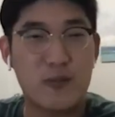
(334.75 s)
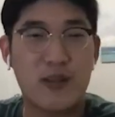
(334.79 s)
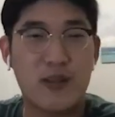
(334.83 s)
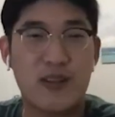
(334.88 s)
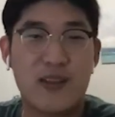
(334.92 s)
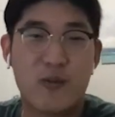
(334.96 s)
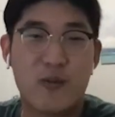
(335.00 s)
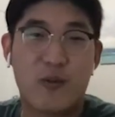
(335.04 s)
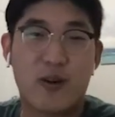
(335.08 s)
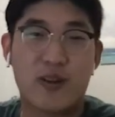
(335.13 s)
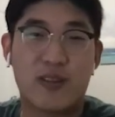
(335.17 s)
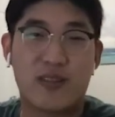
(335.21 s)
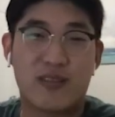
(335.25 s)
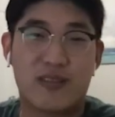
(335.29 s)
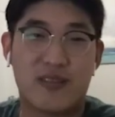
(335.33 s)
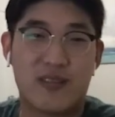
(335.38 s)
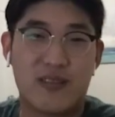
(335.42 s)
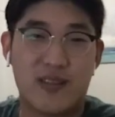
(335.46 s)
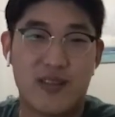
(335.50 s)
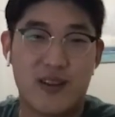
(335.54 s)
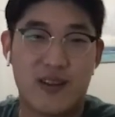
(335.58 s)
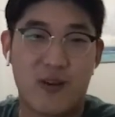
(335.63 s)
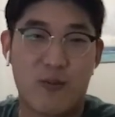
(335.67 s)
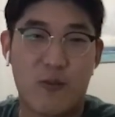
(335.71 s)
So ultimately,
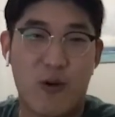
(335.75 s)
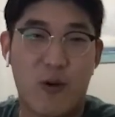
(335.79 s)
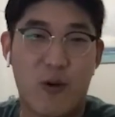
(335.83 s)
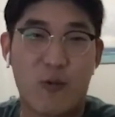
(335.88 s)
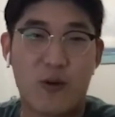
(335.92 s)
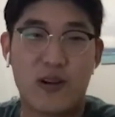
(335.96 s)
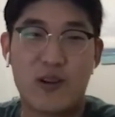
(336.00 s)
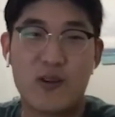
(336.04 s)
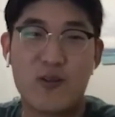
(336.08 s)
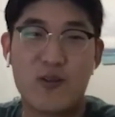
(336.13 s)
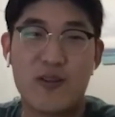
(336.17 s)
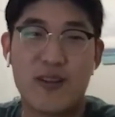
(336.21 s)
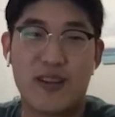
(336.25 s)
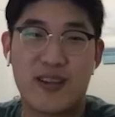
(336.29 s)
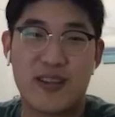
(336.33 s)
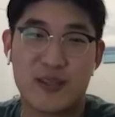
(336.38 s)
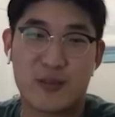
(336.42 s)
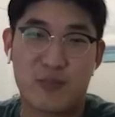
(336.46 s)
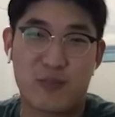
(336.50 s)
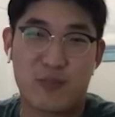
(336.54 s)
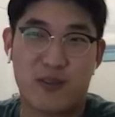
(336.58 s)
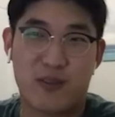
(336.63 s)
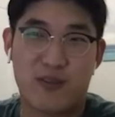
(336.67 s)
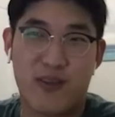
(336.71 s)
what we're
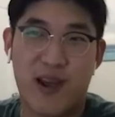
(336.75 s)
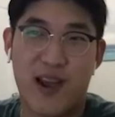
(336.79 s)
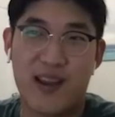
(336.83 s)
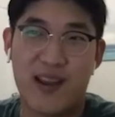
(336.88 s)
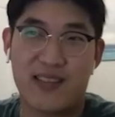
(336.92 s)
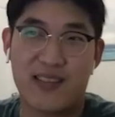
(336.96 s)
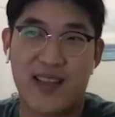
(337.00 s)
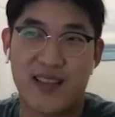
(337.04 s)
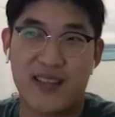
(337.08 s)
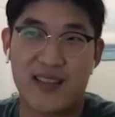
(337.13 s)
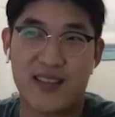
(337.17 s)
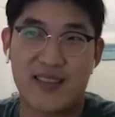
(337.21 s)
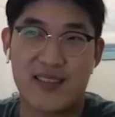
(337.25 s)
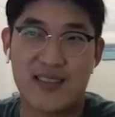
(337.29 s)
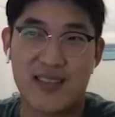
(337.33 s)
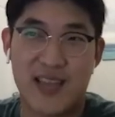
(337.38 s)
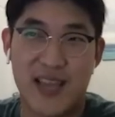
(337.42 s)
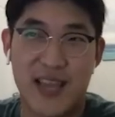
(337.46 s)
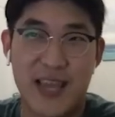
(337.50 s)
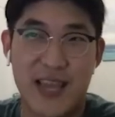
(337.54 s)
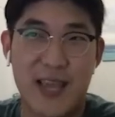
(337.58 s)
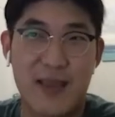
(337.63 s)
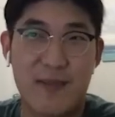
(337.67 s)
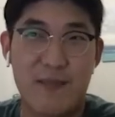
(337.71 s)
doing is providing that
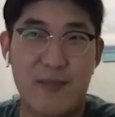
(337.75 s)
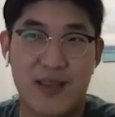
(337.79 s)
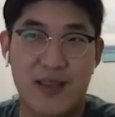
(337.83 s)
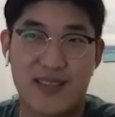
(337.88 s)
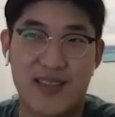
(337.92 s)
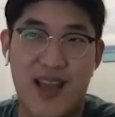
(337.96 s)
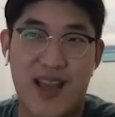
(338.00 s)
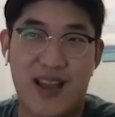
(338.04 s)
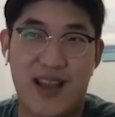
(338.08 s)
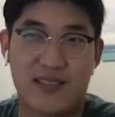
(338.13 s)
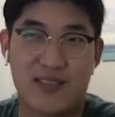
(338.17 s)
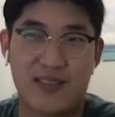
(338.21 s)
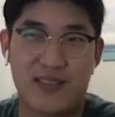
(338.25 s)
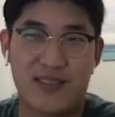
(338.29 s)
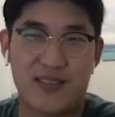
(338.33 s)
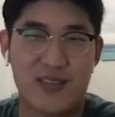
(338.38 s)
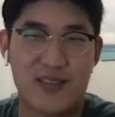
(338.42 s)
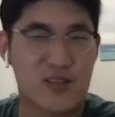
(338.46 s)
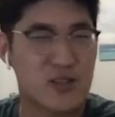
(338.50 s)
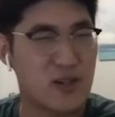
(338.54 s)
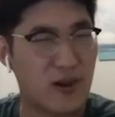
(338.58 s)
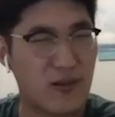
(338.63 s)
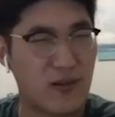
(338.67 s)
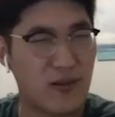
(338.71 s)
same
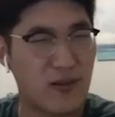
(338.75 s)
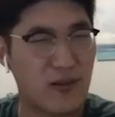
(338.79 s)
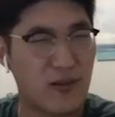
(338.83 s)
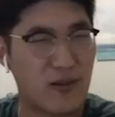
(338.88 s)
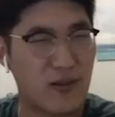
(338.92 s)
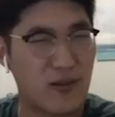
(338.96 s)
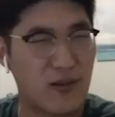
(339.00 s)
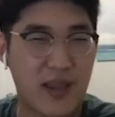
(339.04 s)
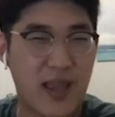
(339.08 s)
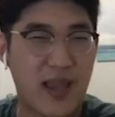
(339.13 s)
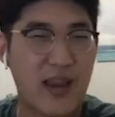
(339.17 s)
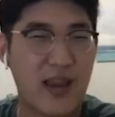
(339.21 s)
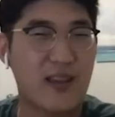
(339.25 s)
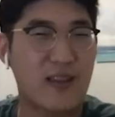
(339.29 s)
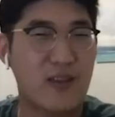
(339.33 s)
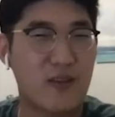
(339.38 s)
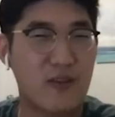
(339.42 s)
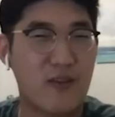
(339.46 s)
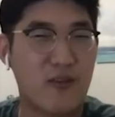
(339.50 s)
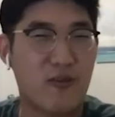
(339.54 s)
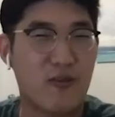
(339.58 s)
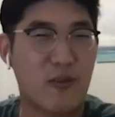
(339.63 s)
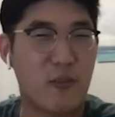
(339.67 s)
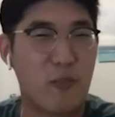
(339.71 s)
exact service per
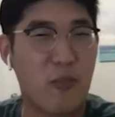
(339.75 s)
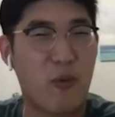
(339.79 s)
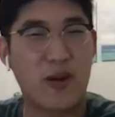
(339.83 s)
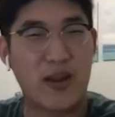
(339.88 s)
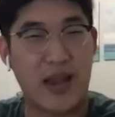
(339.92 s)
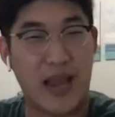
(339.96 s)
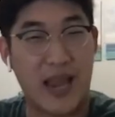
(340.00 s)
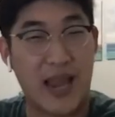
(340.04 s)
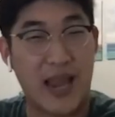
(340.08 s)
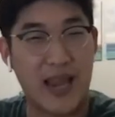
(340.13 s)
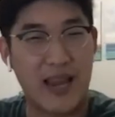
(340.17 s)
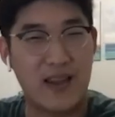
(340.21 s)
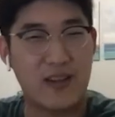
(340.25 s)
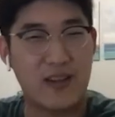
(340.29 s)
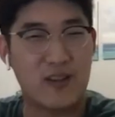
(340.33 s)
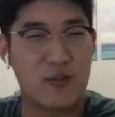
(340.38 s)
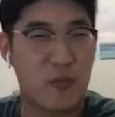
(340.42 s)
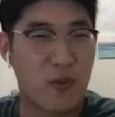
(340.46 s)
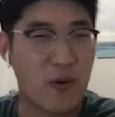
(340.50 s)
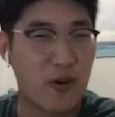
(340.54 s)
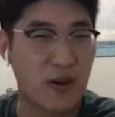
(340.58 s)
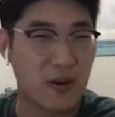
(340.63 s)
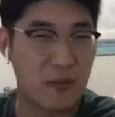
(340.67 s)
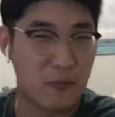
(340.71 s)
se, getting you from point
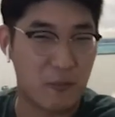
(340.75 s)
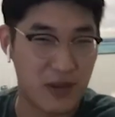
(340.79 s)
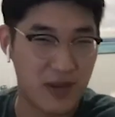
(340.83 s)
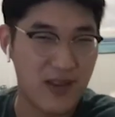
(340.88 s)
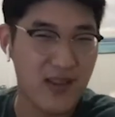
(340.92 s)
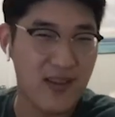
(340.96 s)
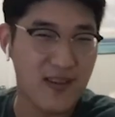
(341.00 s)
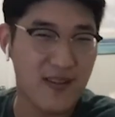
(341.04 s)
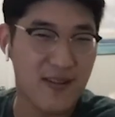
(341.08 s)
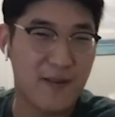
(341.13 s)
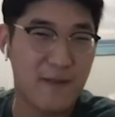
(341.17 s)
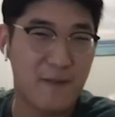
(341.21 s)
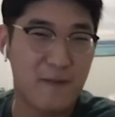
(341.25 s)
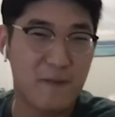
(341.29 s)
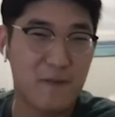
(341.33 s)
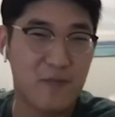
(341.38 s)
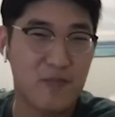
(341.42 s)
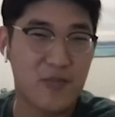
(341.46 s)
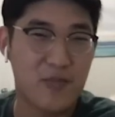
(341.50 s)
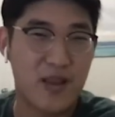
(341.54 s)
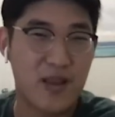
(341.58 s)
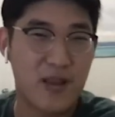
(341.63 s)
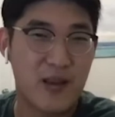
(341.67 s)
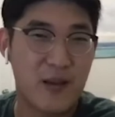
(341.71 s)
A to point B,
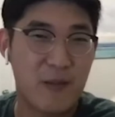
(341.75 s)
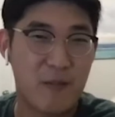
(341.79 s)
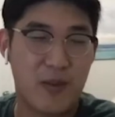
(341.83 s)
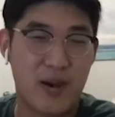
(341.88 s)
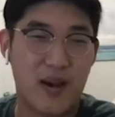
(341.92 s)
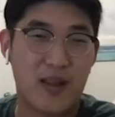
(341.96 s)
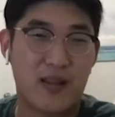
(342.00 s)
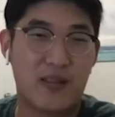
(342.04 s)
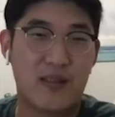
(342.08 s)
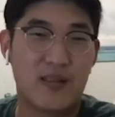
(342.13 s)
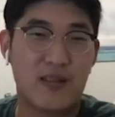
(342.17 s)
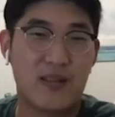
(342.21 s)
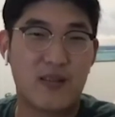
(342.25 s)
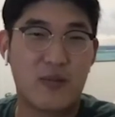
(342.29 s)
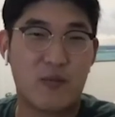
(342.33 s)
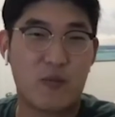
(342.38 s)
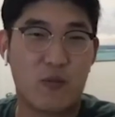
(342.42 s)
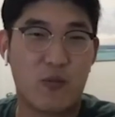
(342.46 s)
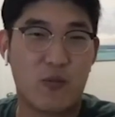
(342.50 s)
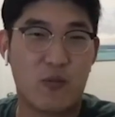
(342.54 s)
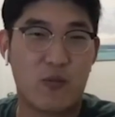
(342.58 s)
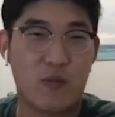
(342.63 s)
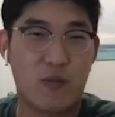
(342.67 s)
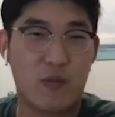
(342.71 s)
but
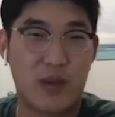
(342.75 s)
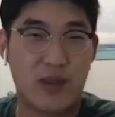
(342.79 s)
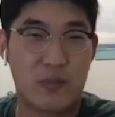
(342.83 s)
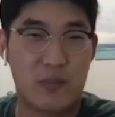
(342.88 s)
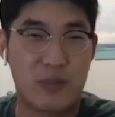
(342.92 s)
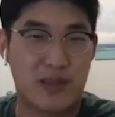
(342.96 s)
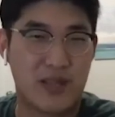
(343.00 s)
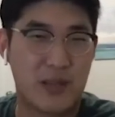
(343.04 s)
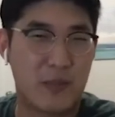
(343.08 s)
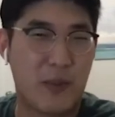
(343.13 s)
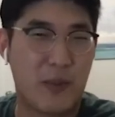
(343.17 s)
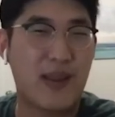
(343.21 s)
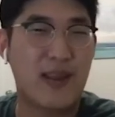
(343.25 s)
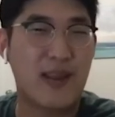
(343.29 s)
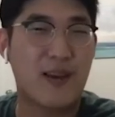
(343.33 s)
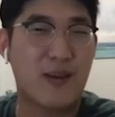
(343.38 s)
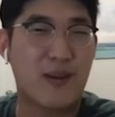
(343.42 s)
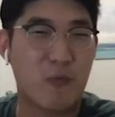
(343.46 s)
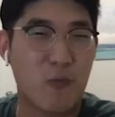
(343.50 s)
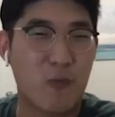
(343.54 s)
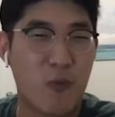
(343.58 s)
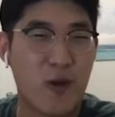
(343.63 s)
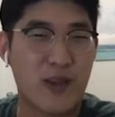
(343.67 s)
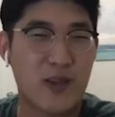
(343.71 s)

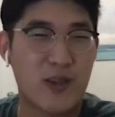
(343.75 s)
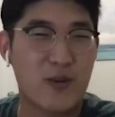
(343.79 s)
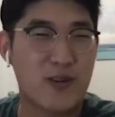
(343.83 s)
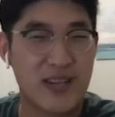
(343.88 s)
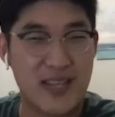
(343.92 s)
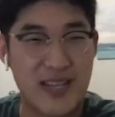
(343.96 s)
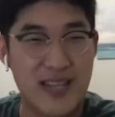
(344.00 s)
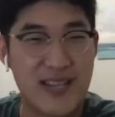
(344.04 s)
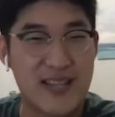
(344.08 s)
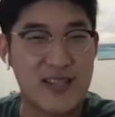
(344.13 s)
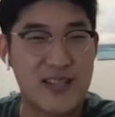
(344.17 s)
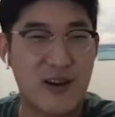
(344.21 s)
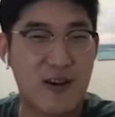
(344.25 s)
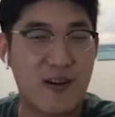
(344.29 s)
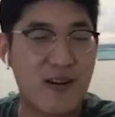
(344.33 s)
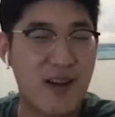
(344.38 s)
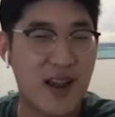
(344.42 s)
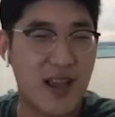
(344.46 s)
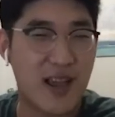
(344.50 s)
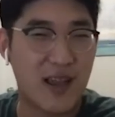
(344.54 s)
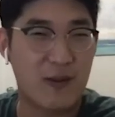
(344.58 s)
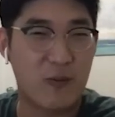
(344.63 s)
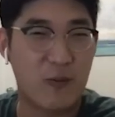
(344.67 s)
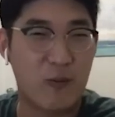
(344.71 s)
depending on what your needs
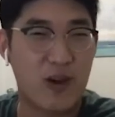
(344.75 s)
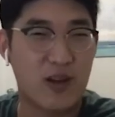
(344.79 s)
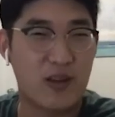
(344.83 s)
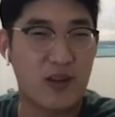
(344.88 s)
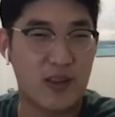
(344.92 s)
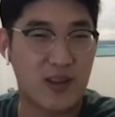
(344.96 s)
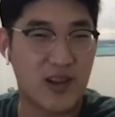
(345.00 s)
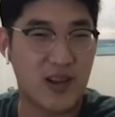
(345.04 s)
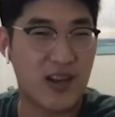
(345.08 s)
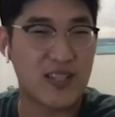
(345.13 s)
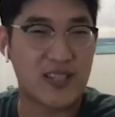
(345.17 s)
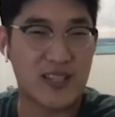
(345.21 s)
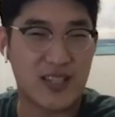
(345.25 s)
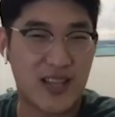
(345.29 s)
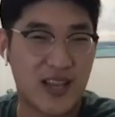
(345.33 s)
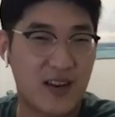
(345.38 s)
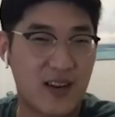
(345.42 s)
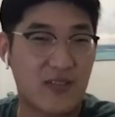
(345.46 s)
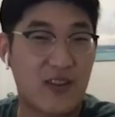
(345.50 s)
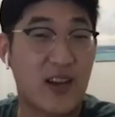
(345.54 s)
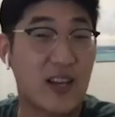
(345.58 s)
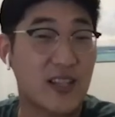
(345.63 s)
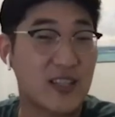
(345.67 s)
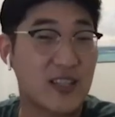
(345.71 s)
are and what
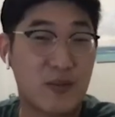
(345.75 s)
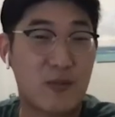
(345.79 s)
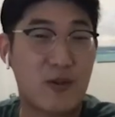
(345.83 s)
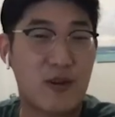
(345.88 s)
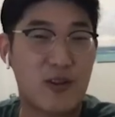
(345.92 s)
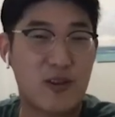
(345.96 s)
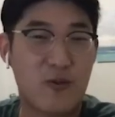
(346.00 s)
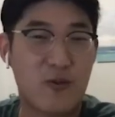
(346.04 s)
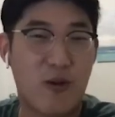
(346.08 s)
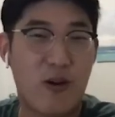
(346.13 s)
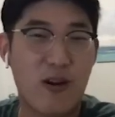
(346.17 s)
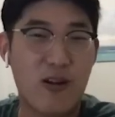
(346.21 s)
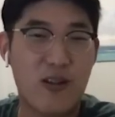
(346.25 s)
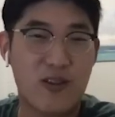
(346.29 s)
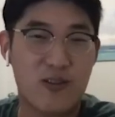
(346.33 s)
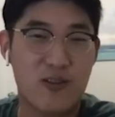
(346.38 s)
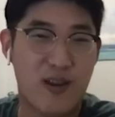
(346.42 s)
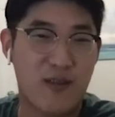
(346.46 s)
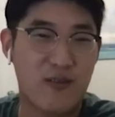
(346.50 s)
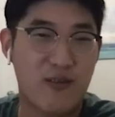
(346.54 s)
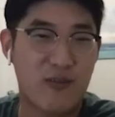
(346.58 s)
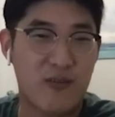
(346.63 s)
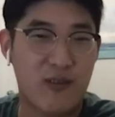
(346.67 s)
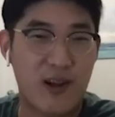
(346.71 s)
kind of customer you
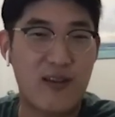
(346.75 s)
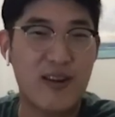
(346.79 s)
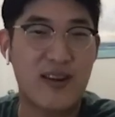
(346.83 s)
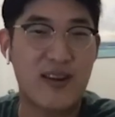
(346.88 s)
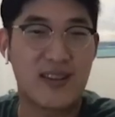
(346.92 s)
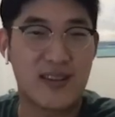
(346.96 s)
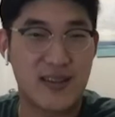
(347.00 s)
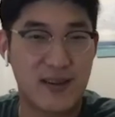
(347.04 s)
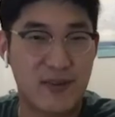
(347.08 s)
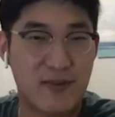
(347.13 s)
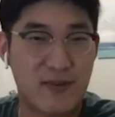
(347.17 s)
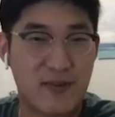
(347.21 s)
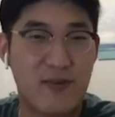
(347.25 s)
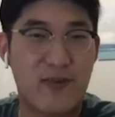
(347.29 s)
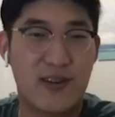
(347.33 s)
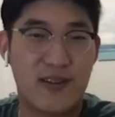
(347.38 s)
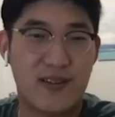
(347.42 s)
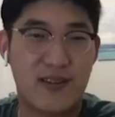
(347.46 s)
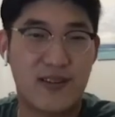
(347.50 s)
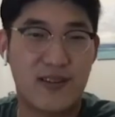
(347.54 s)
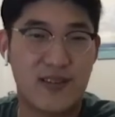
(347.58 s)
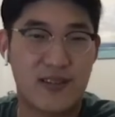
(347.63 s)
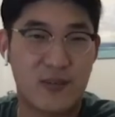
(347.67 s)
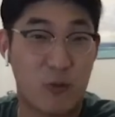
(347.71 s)
are, you have a very
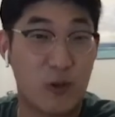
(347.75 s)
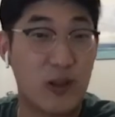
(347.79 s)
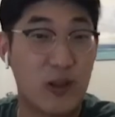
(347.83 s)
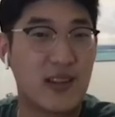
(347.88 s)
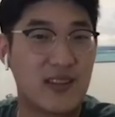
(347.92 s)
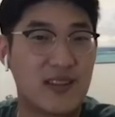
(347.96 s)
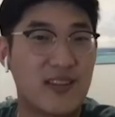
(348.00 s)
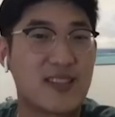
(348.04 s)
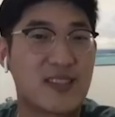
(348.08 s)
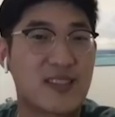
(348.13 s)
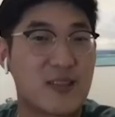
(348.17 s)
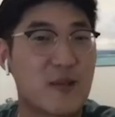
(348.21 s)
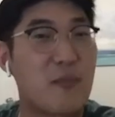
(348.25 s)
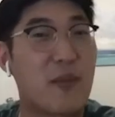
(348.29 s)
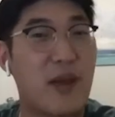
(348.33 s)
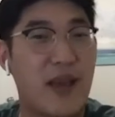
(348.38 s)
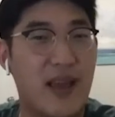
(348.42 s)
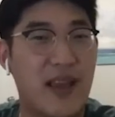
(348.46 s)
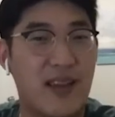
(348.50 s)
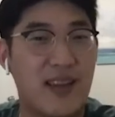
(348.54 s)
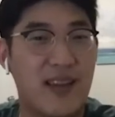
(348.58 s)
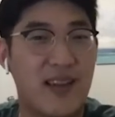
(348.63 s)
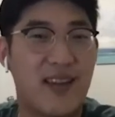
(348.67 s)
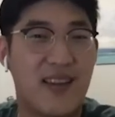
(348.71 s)
different willingness to
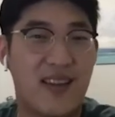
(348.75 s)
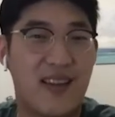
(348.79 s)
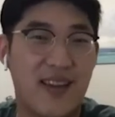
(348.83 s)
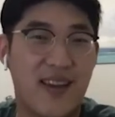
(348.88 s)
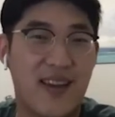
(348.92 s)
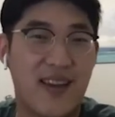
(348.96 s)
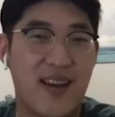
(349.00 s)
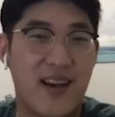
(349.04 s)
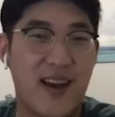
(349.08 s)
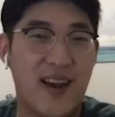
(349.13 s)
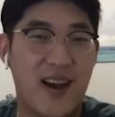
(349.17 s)
pay.